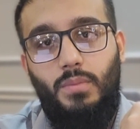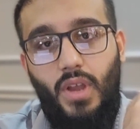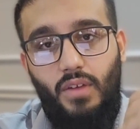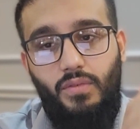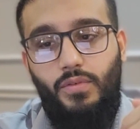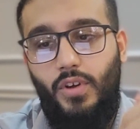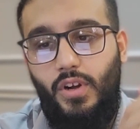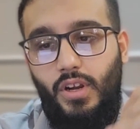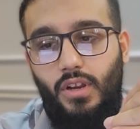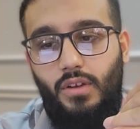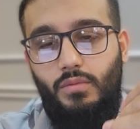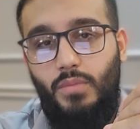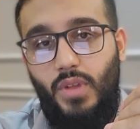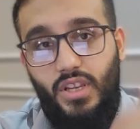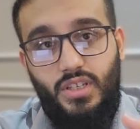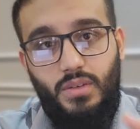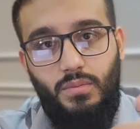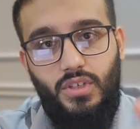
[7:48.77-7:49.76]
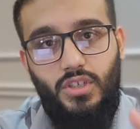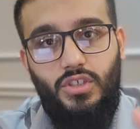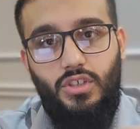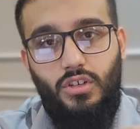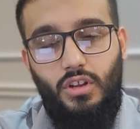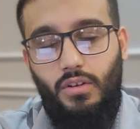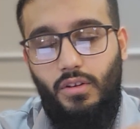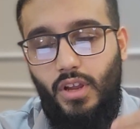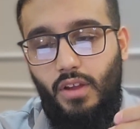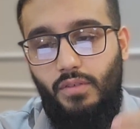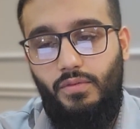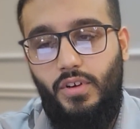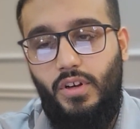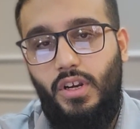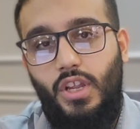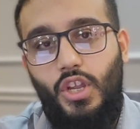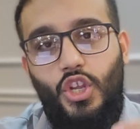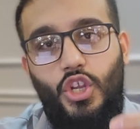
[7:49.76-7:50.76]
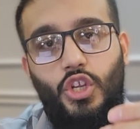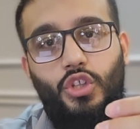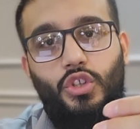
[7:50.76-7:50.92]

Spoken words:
effort, make some initial effort